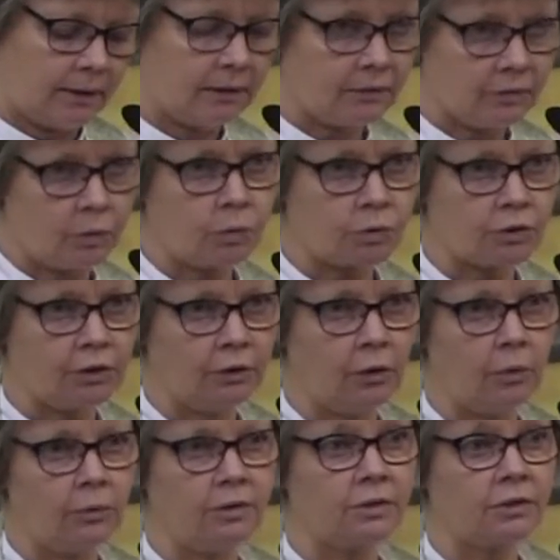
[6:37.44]
And of course, I
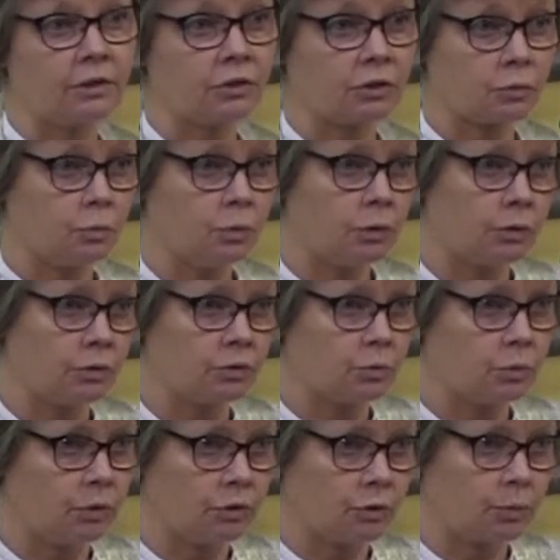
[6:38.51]
know these are just
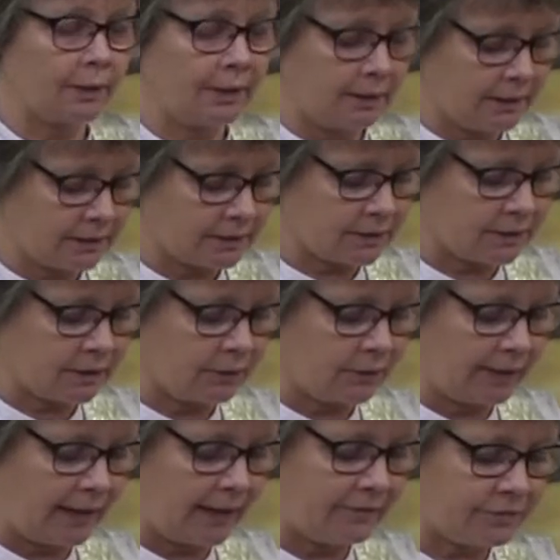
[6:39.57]
words, words we
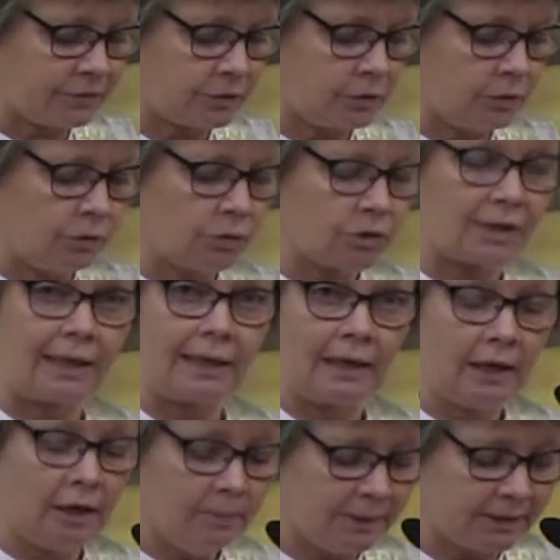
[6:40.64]
necessarily have to use that
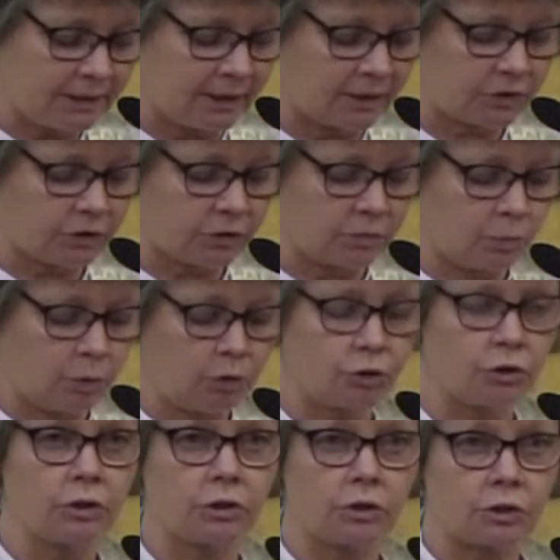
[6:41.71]
limit us, words
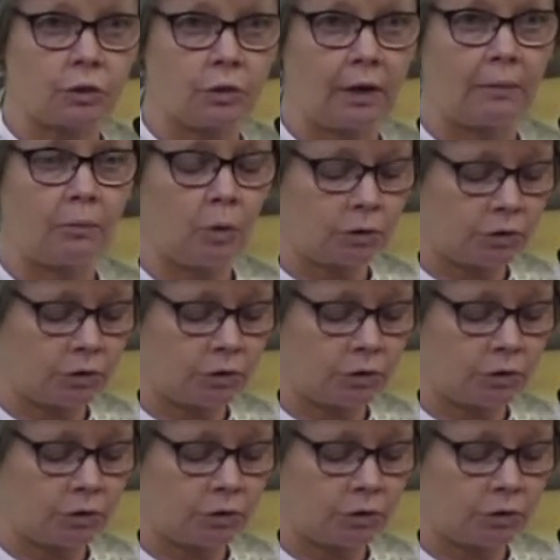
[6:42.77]
to describe